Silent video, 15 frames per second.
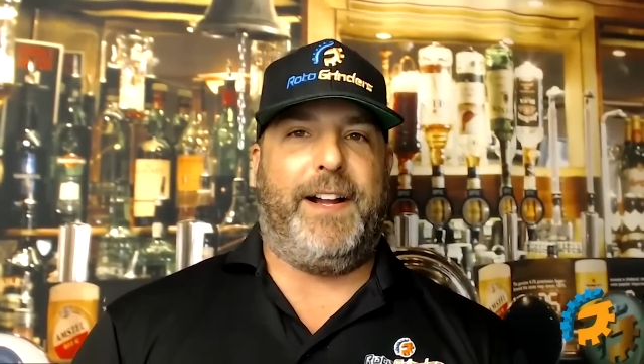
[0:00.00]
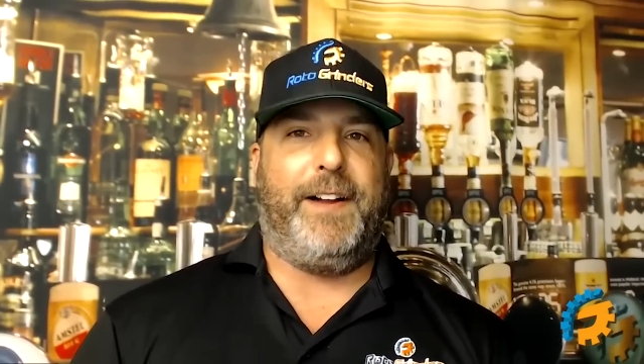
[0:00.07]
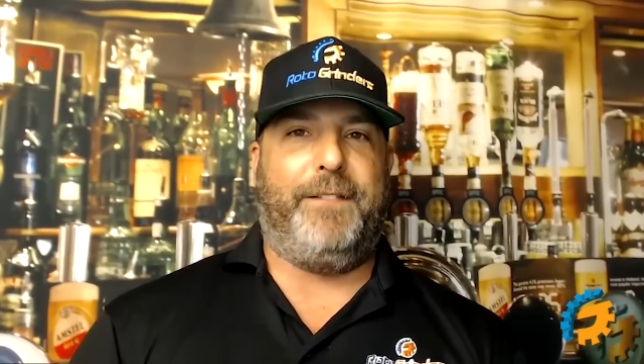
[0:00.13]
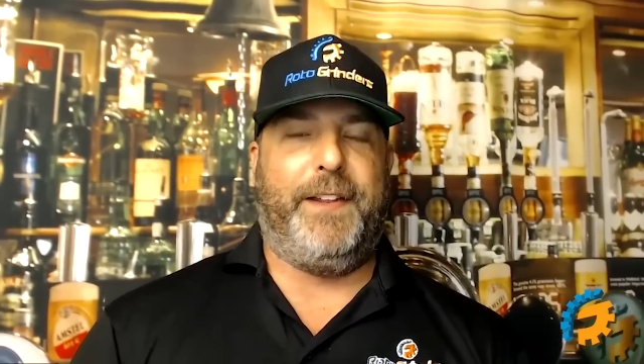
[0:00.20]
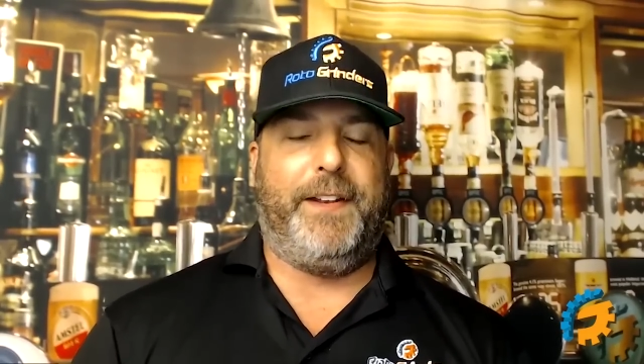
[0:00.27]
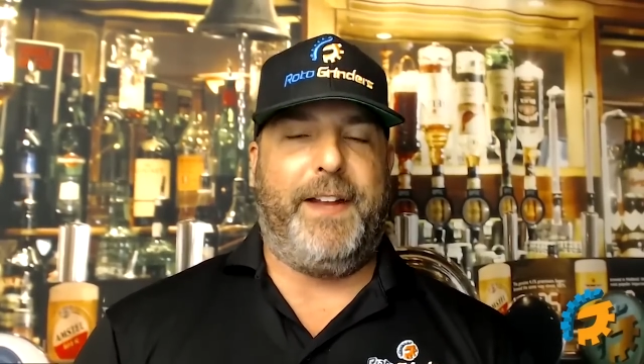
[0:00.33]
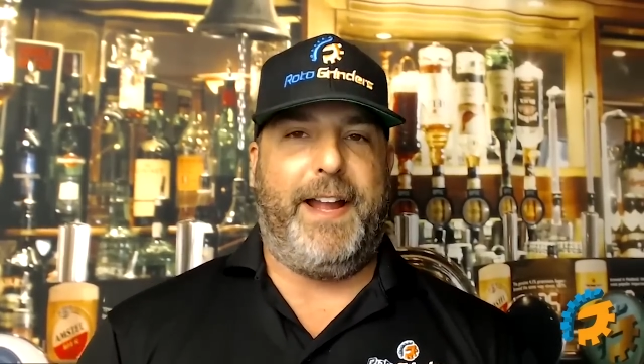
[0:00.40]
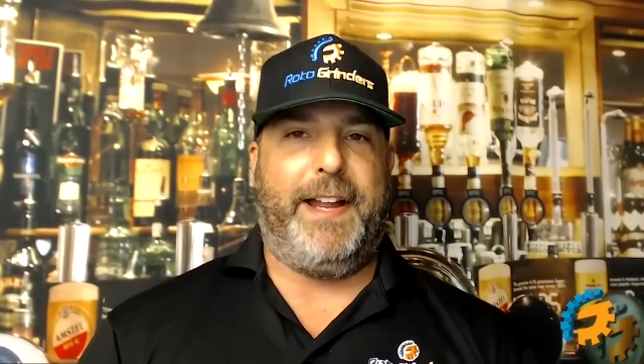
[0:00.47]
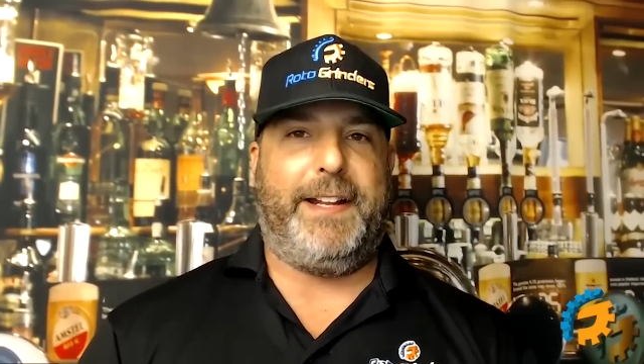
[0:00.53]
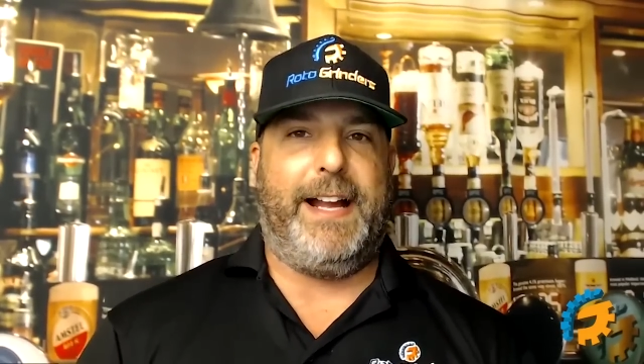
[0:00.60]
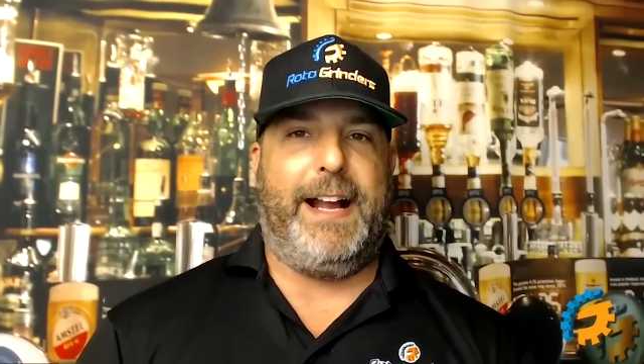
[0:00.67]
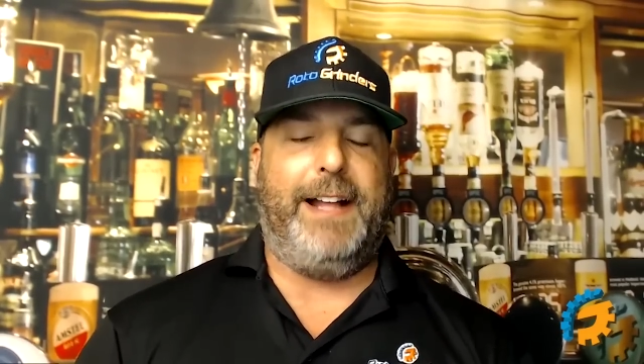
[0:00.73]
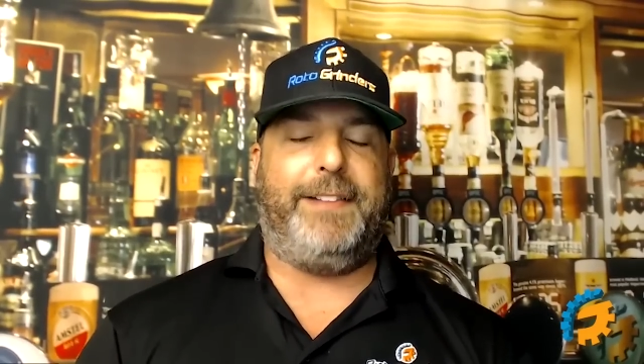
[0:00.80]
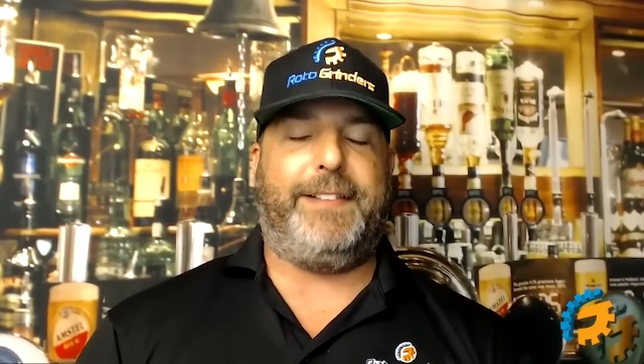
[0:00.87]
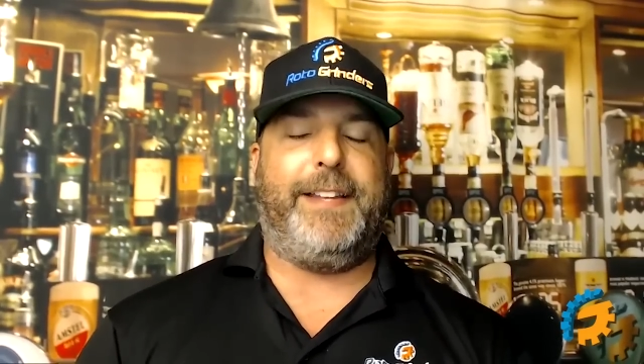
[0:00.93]
of the Night
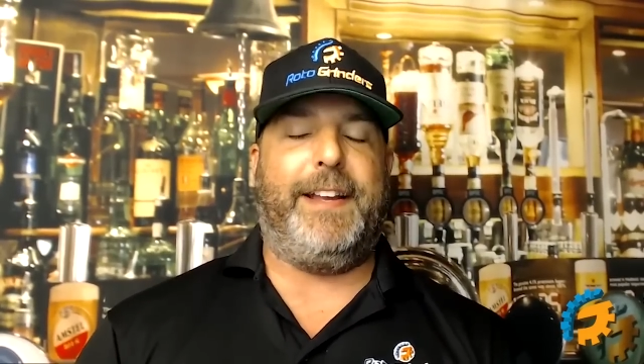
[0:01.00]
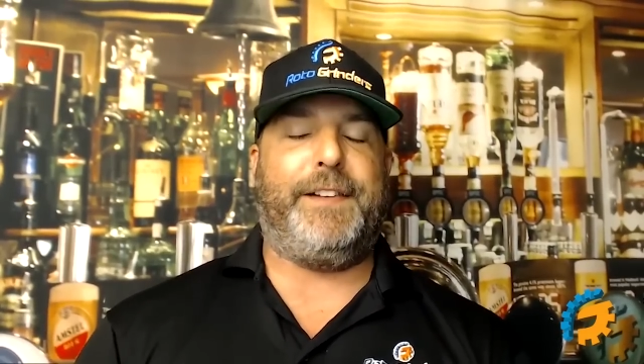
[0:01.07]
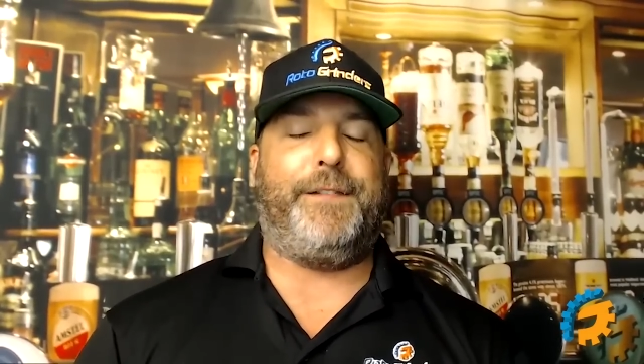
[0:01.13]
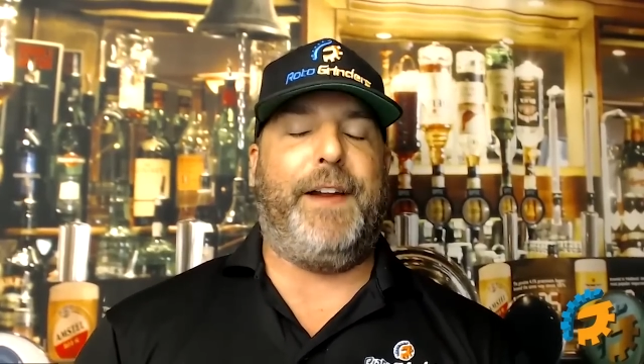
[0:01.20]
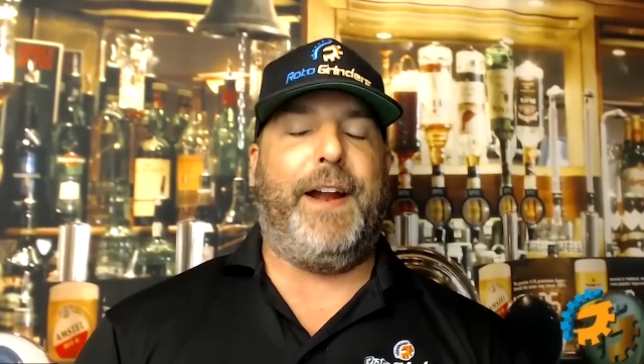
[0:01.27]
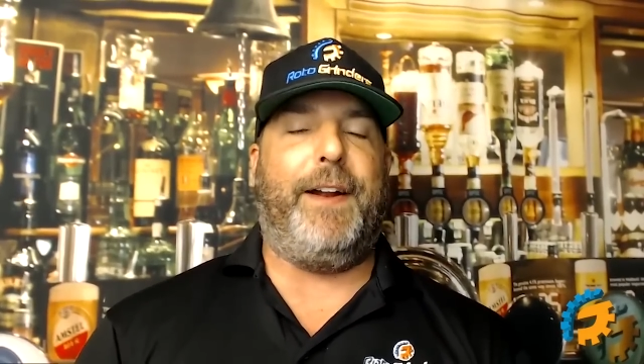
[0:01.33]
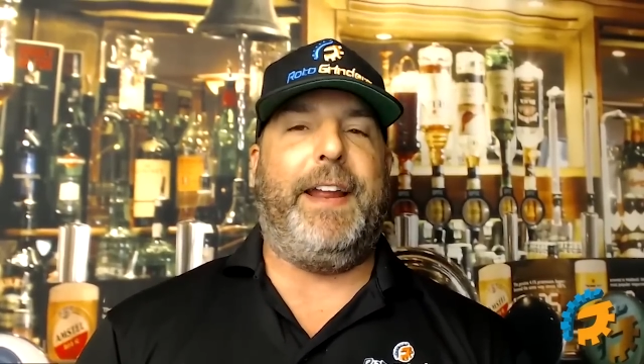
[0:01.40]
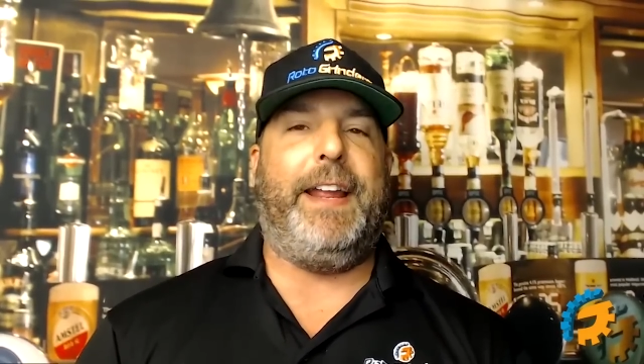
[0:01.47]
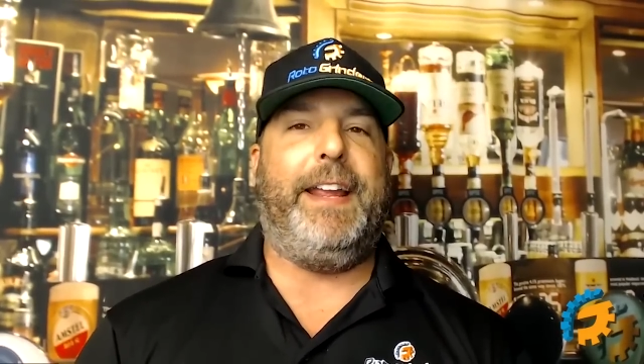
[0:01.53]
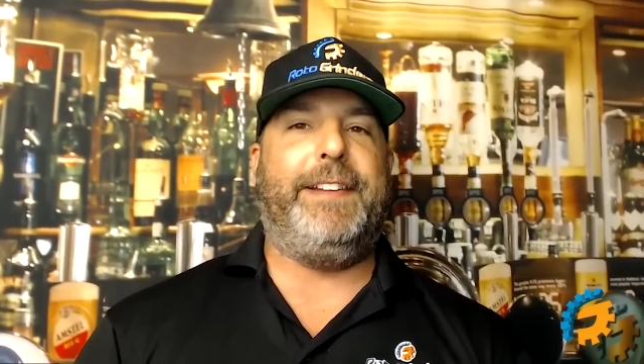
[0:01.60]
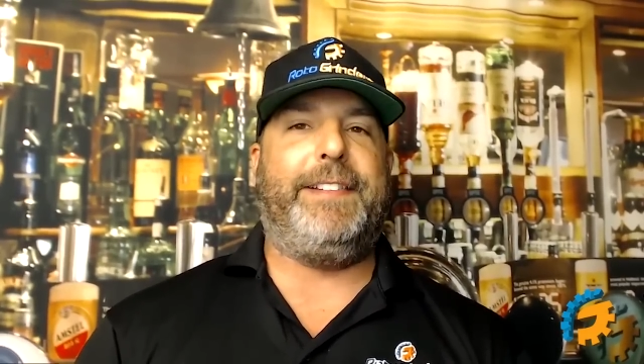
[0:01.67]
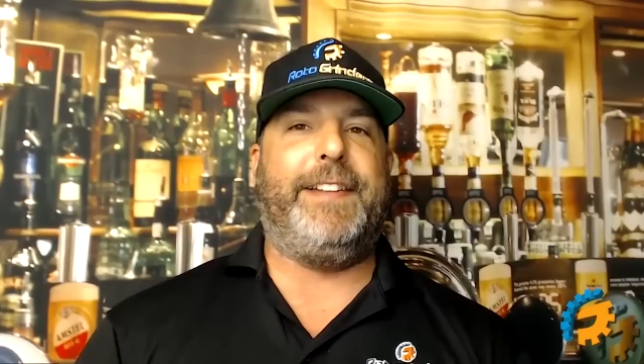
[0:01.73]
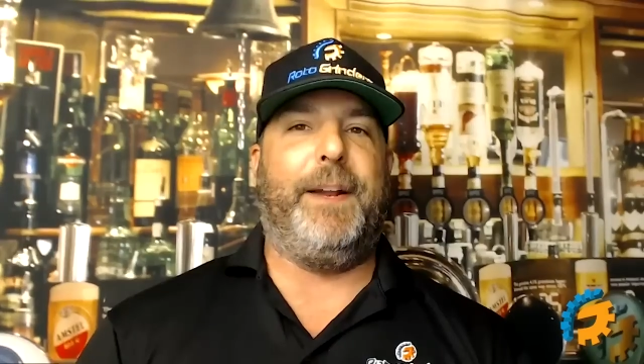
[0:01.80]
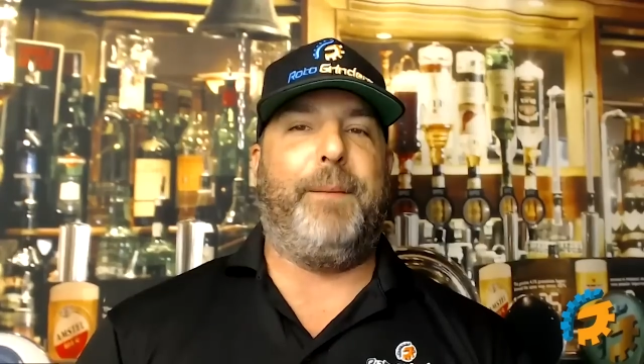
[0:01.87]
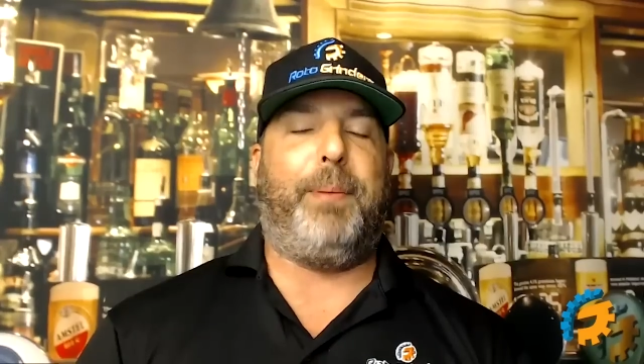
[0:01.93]
contest. Very
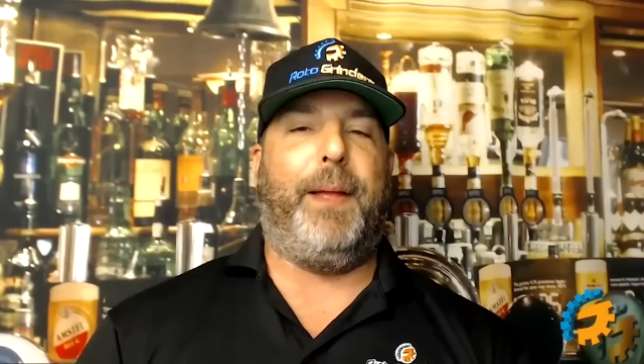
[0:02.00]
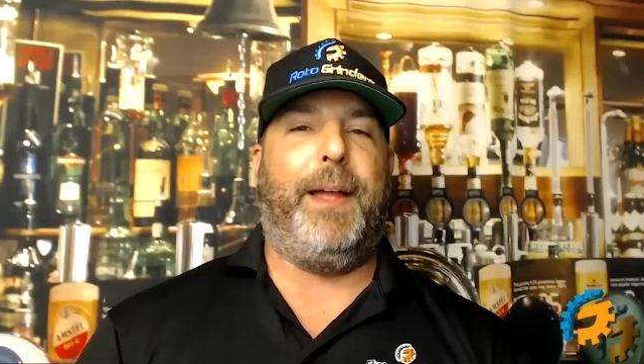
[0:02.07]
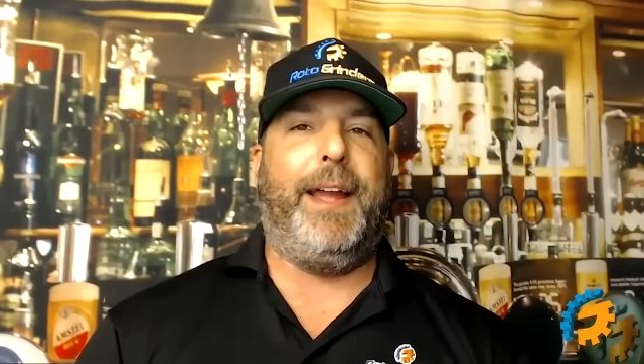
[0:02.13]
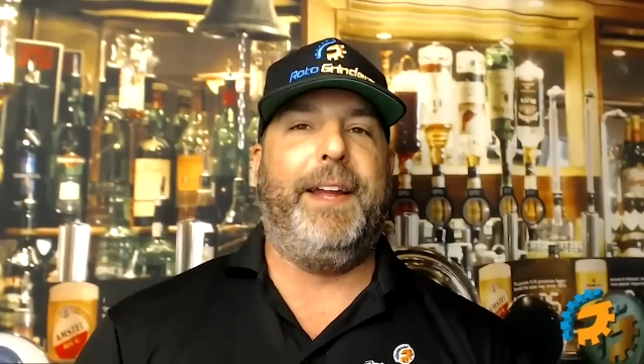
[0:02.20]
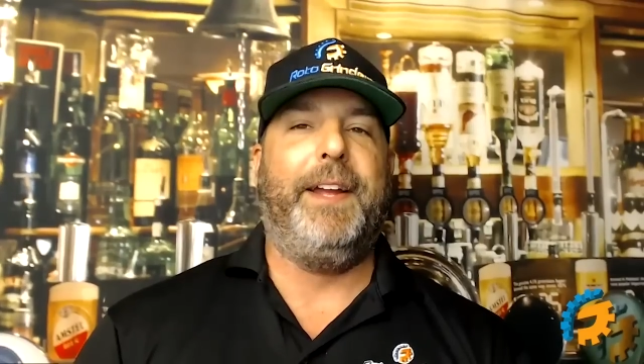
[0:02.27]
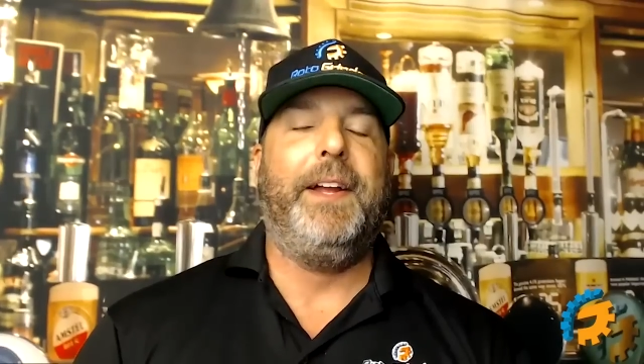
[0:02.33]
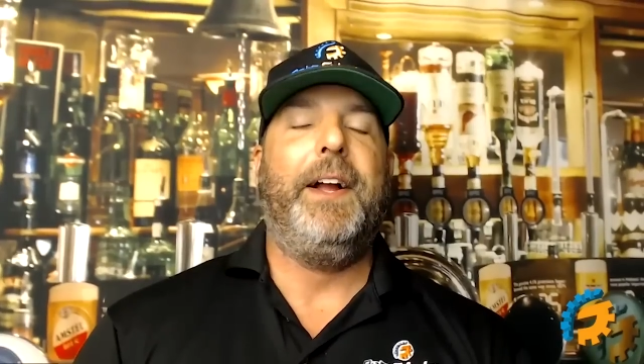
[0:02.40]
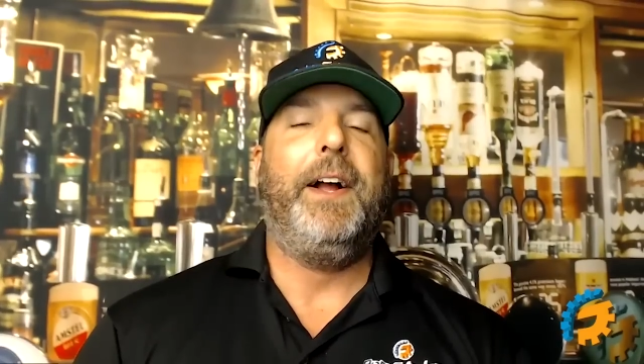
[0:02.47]
easy to play.